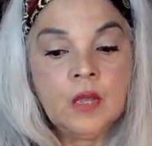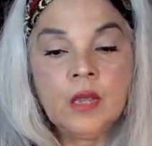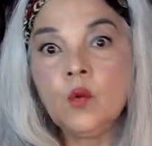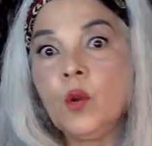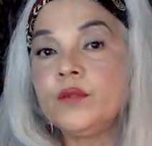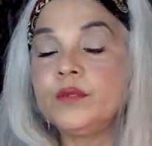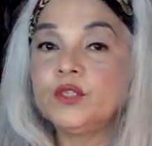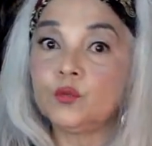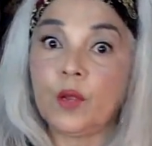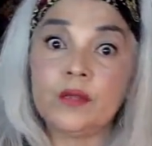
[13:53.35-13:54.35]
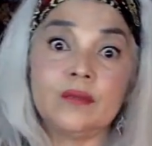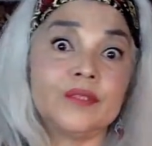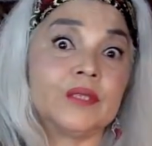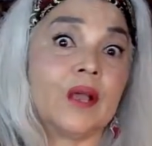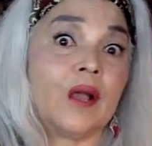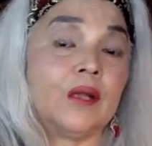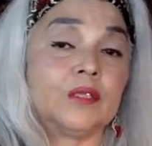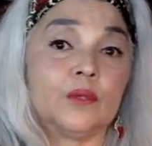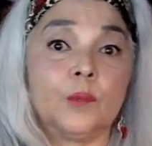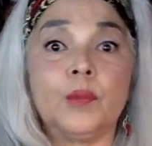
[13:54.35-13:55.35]
and whether it's a regular
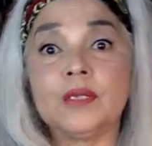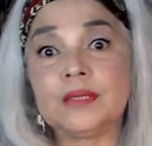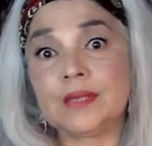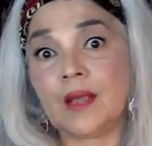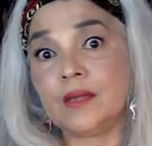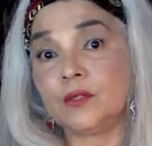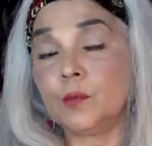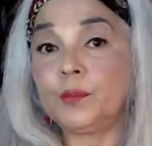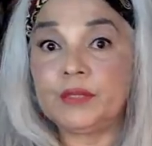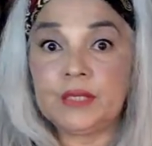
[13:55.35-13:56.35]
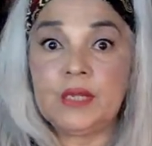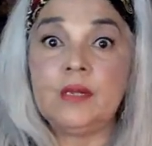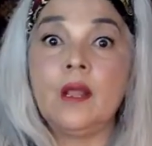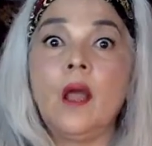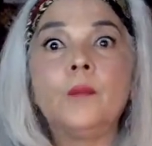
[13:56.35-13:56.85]
size or a plus size or a petite,